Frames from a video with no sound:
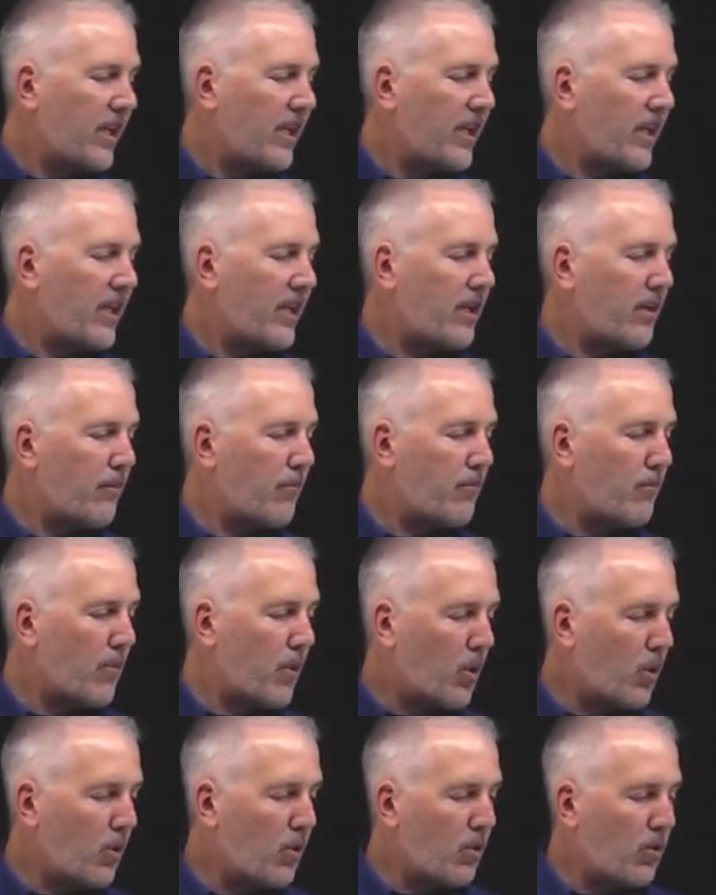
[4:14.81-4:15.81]
and a
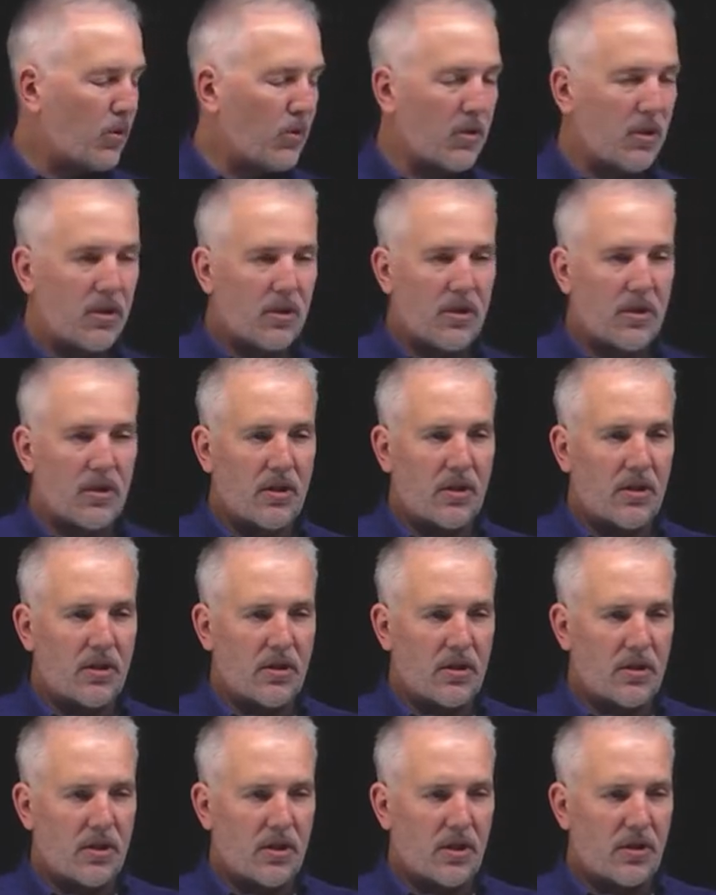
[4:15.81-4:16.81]
mole
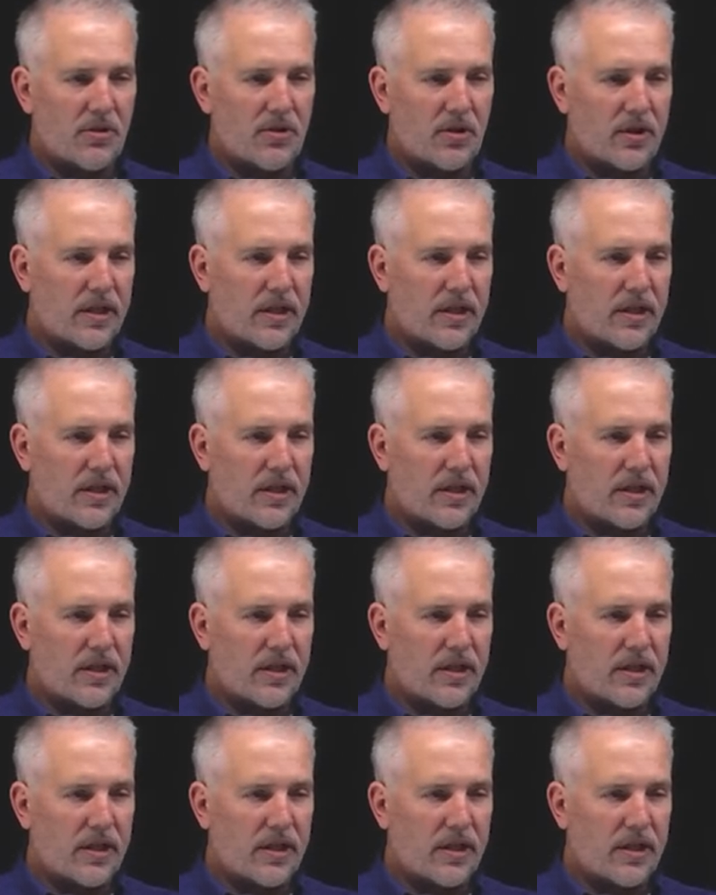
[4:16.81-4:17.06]
under